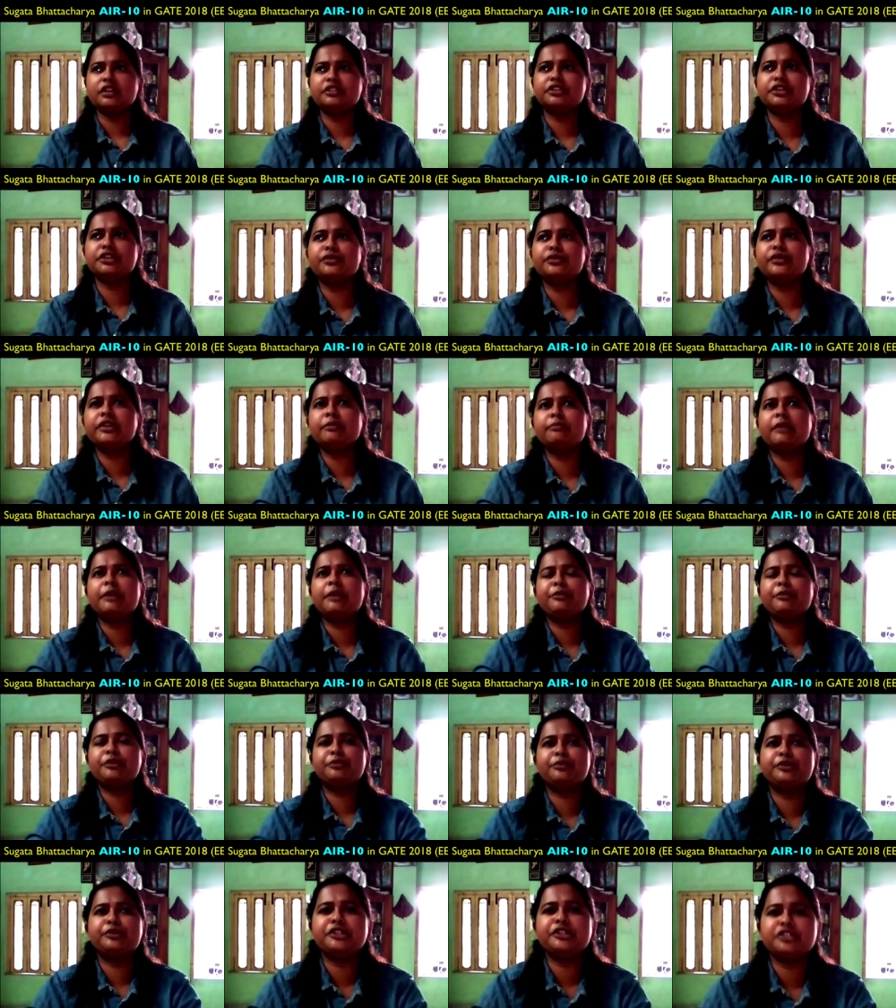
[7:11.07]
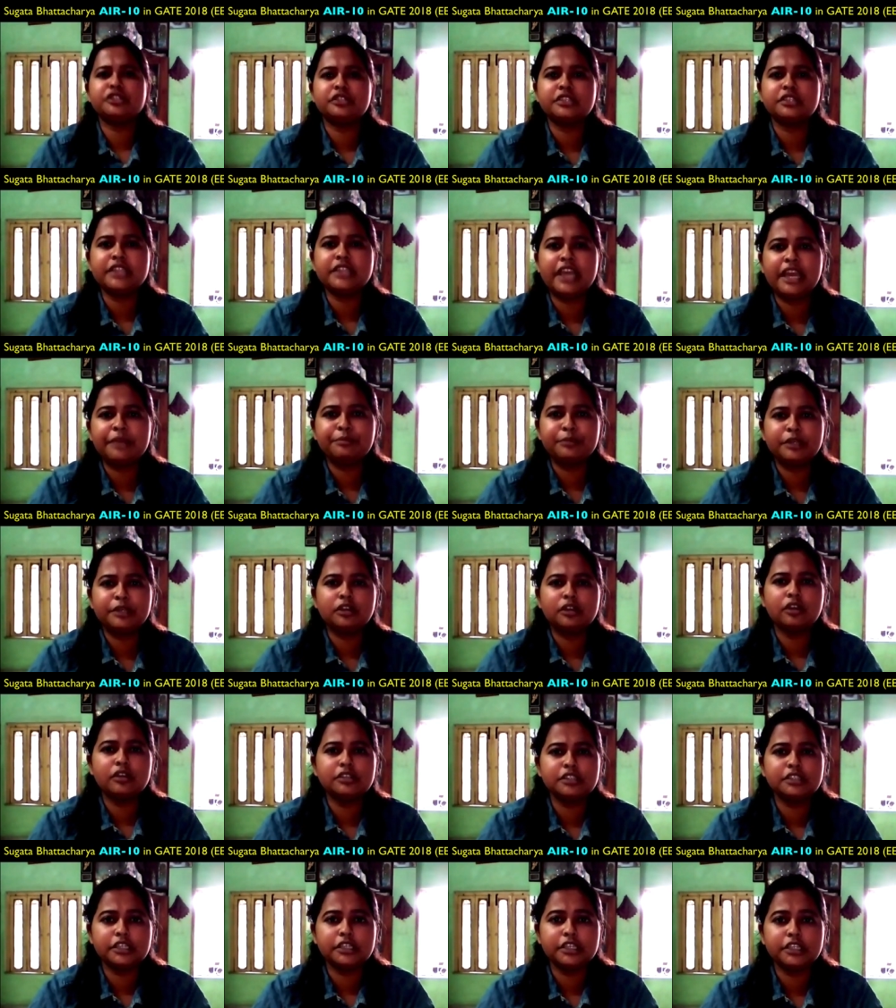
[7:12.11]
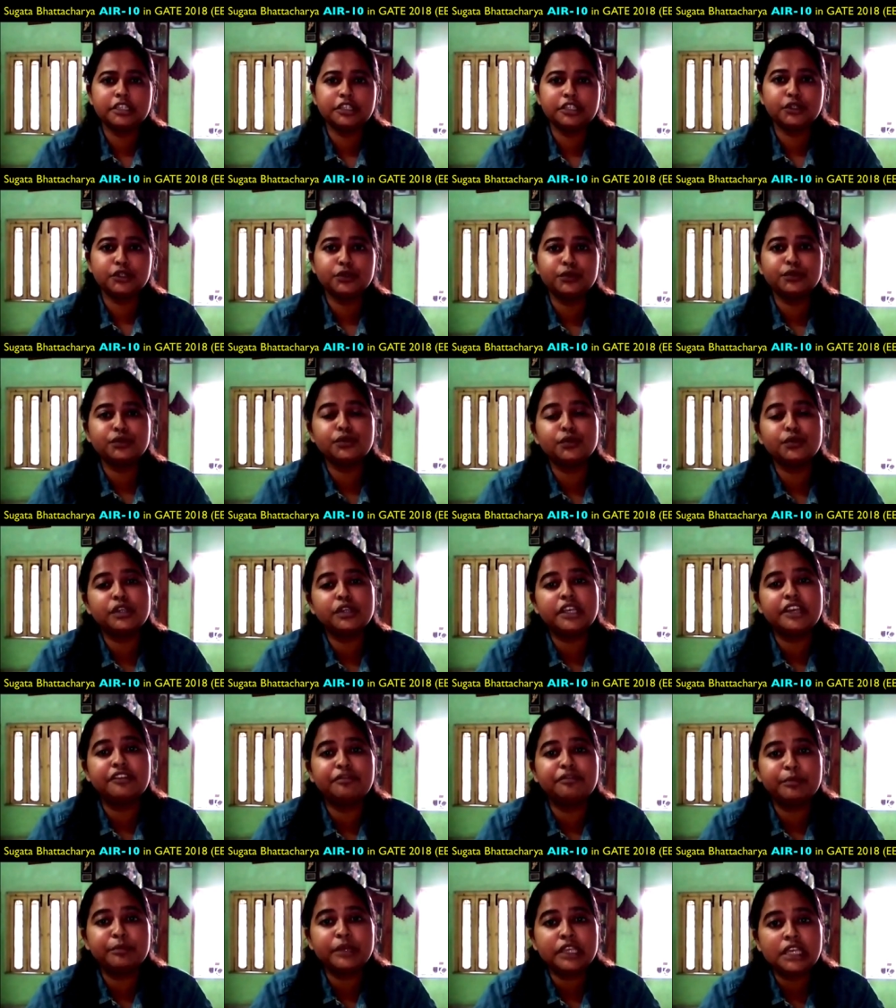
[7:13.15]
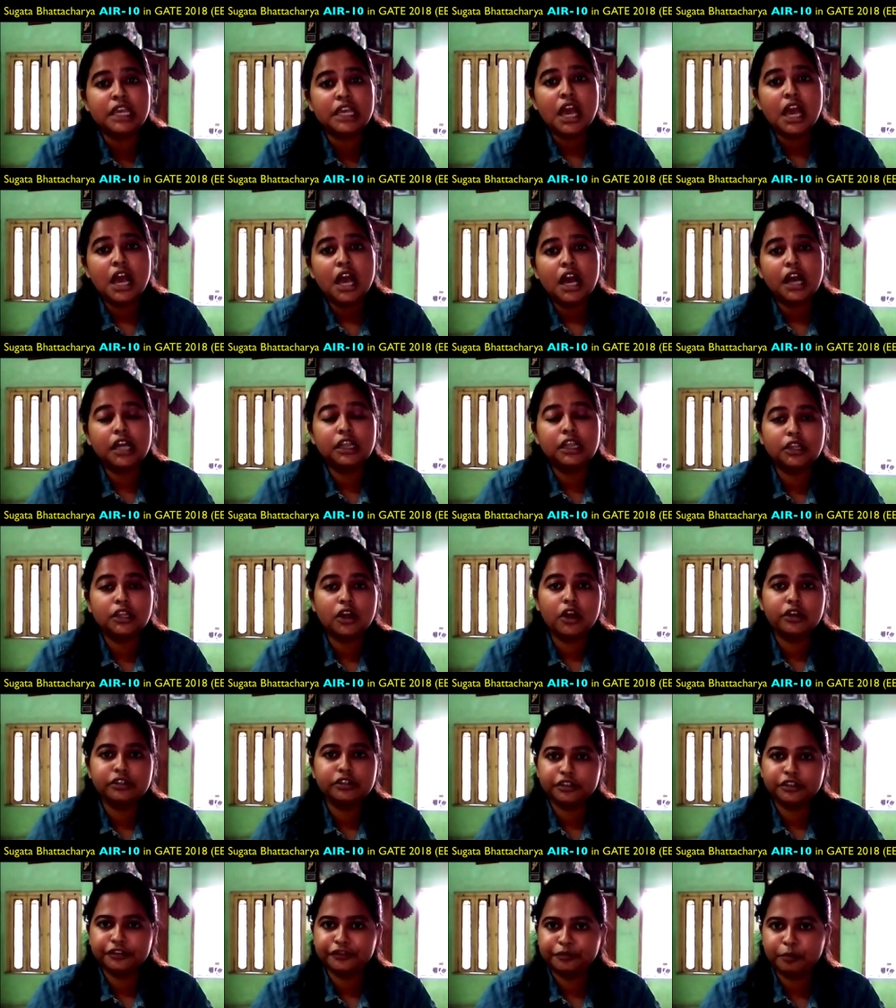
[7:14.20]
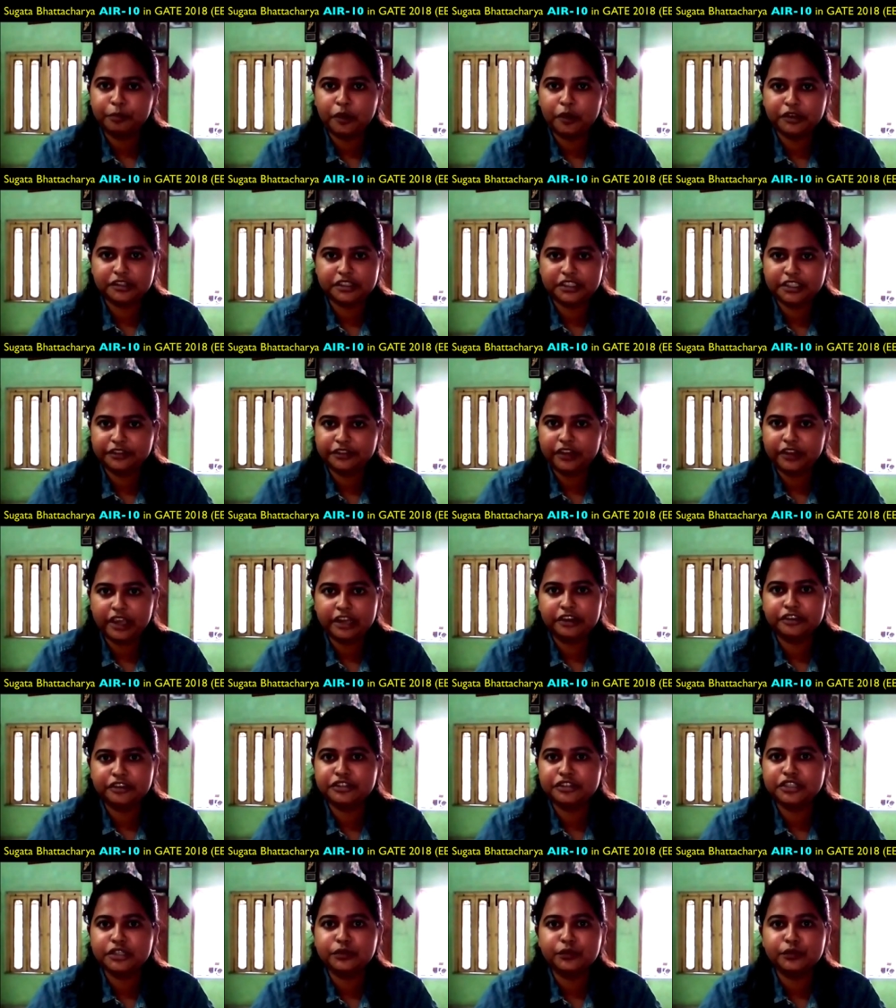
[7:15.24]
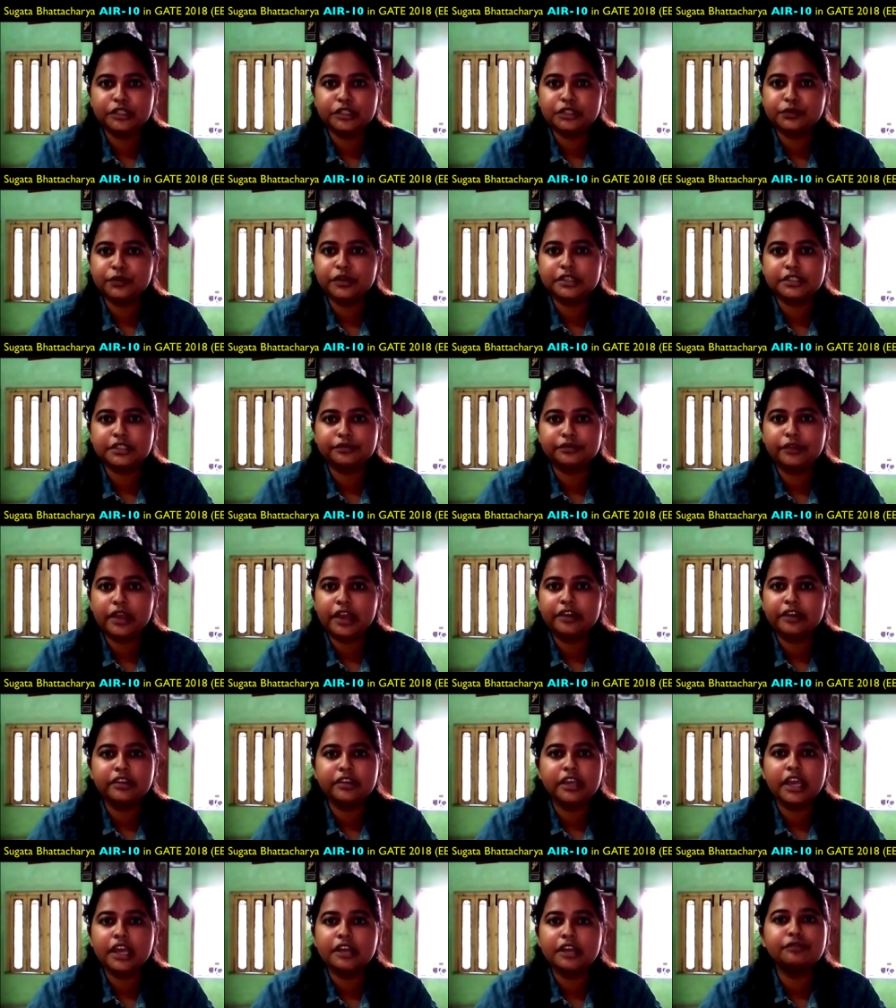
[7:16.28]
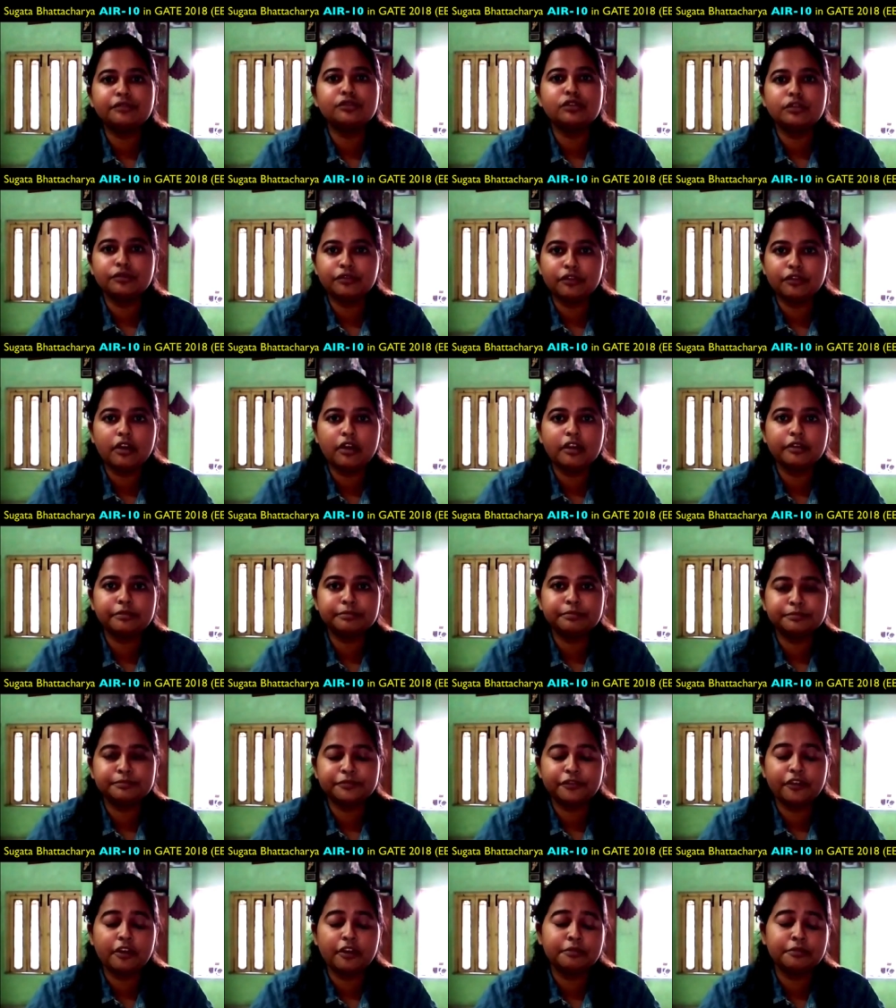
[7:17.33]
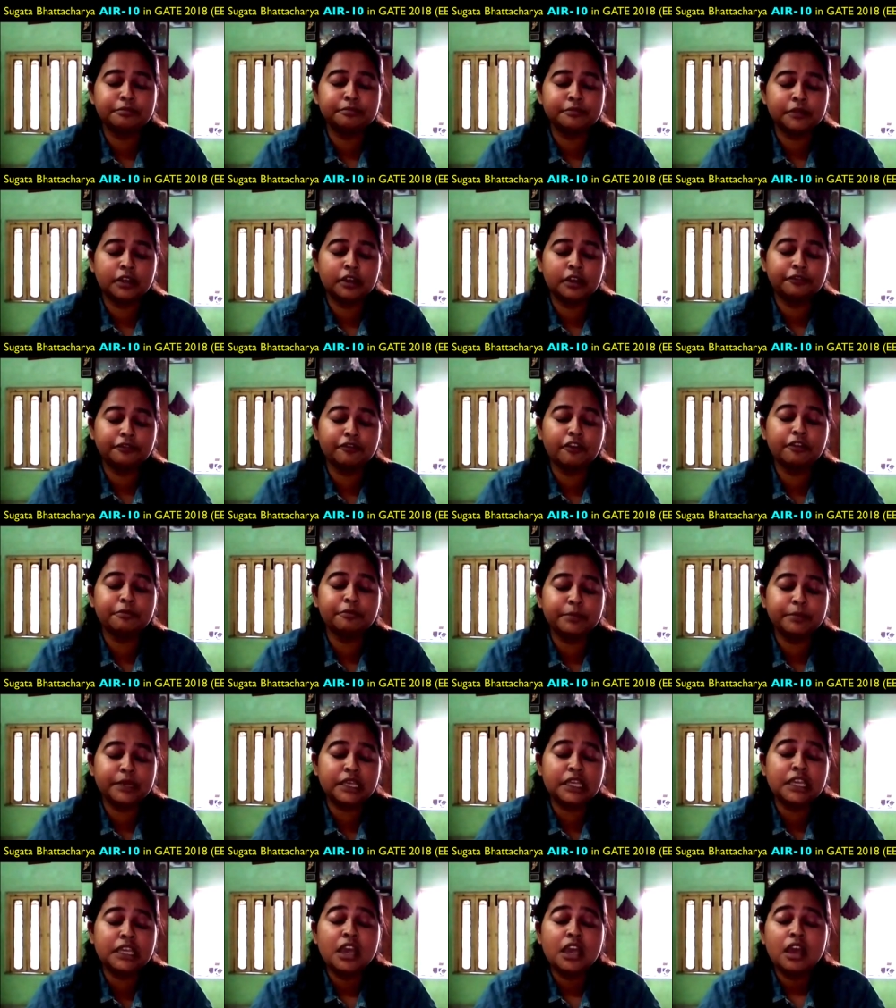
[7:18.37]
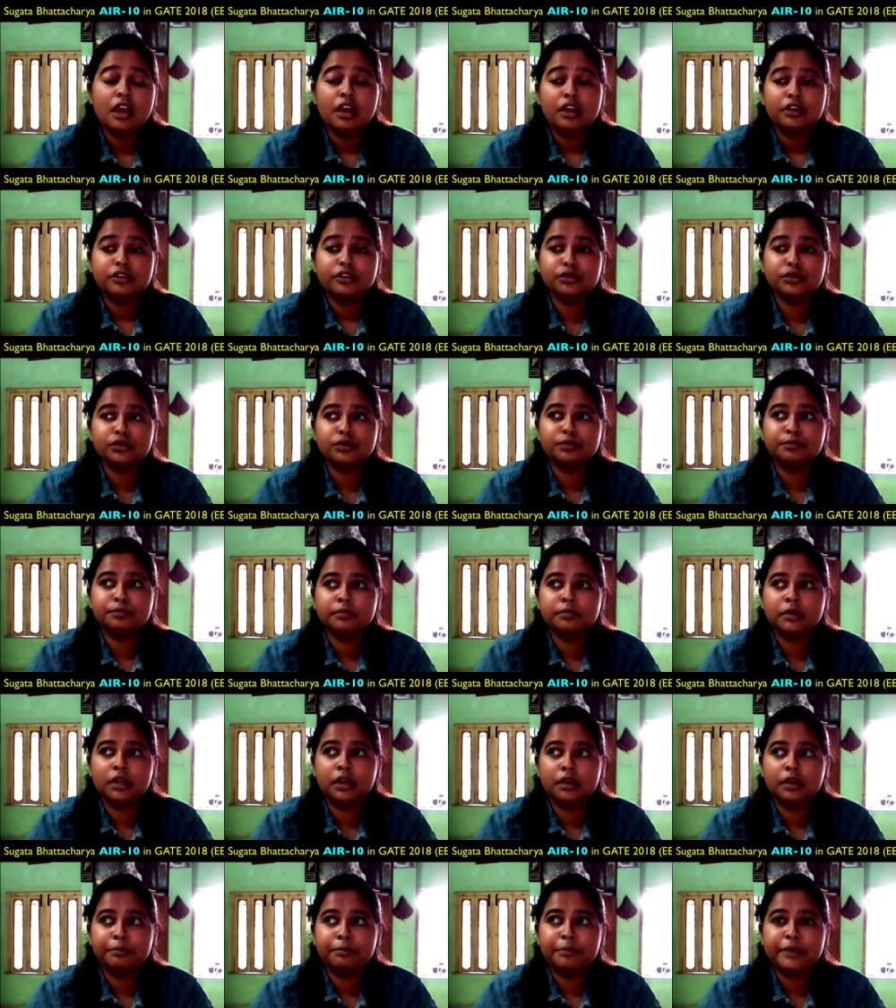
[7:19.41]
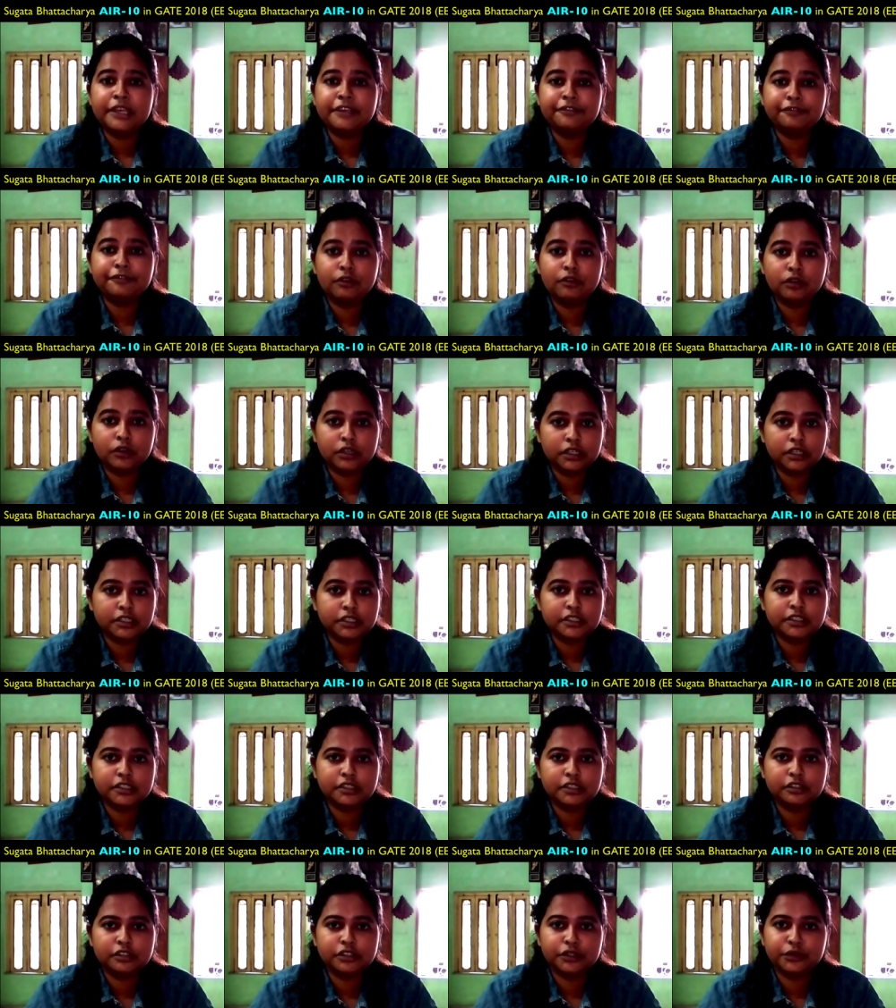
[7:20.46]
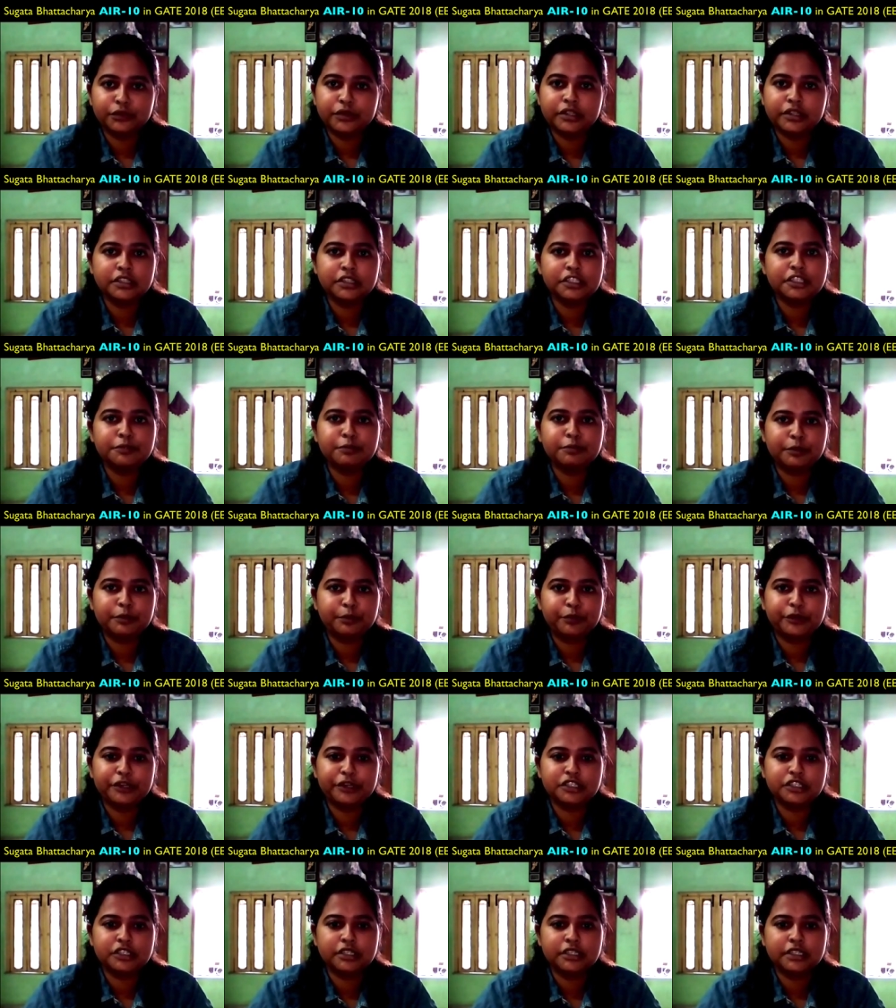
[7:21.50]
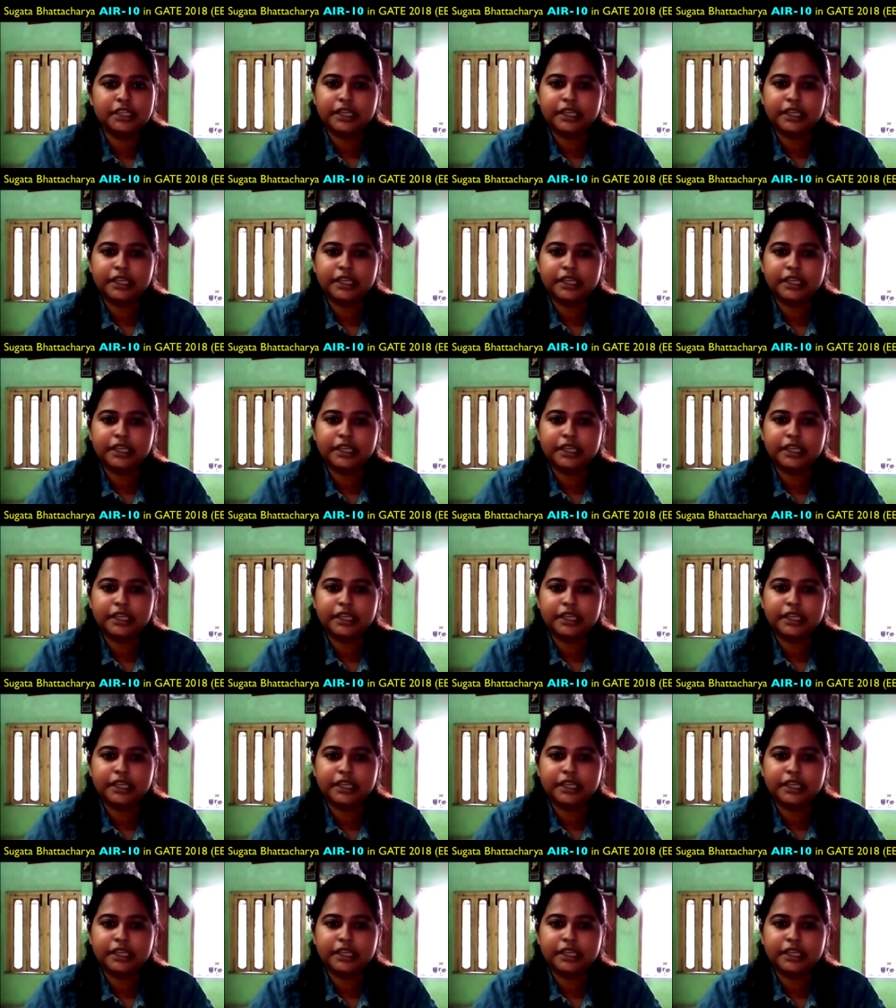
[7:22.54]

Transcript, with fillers: during my preparation time because it used to give me a lot of positive energy, which was very helpful for from uh, for me to uh, be focused during these preparation